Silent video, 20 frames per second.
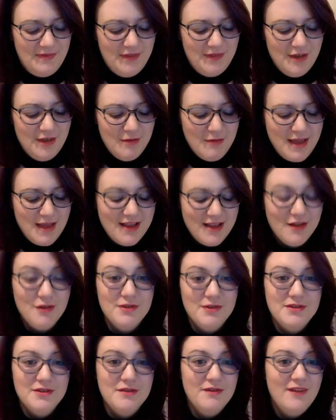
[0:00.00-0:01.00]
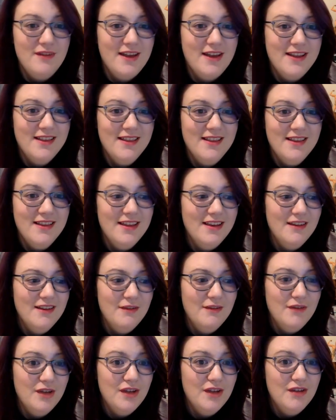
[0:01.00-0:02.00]
You might also find that
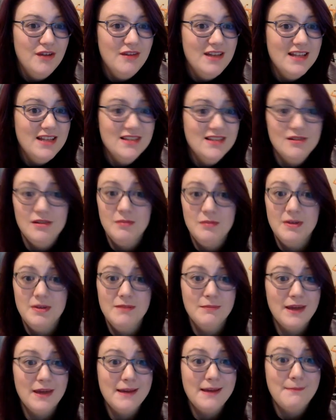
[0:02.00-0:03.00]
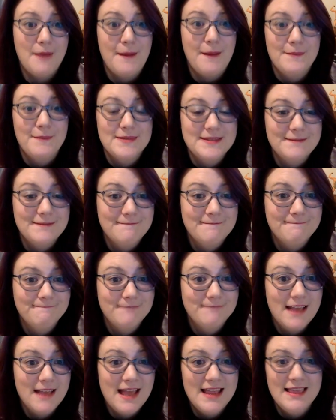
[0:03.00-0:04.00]
for you it's all about mind maps,
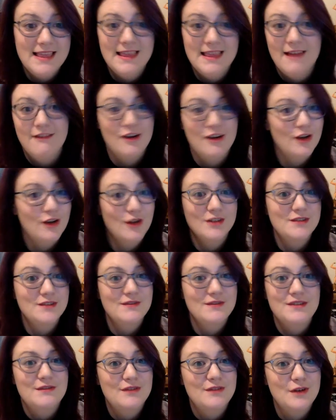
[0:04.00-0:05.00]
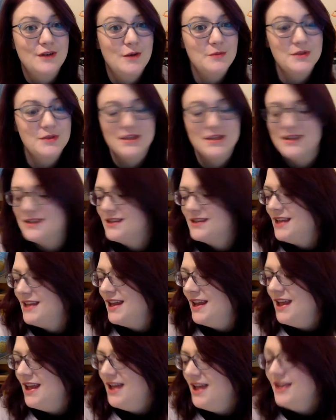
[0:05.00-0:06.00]
and there are lots of different options. So that
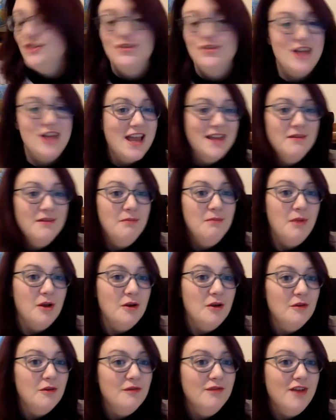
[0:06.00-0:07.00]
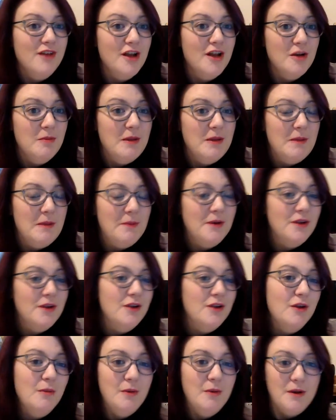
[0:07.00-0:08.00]
giant block of colour paper, you
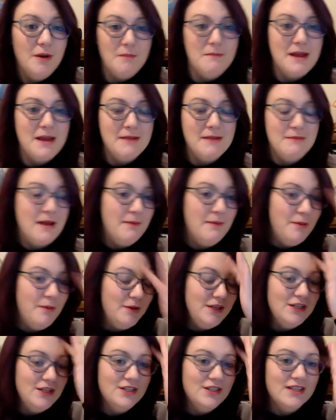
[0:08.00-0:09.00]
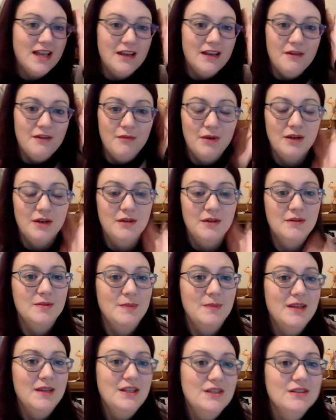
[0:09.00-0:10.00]
could put a mind map on each side of one of those
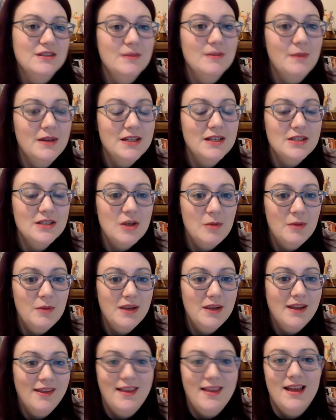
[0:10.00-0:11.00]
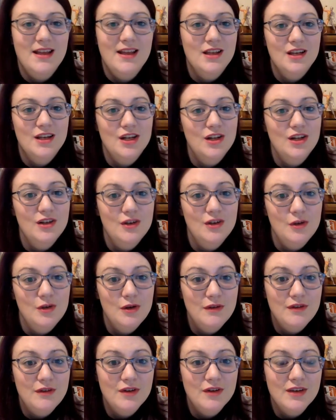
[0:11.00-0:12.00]
pages about a topic, and that could include all
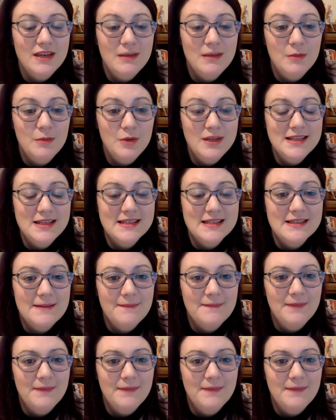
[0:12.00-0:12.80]
of your key points.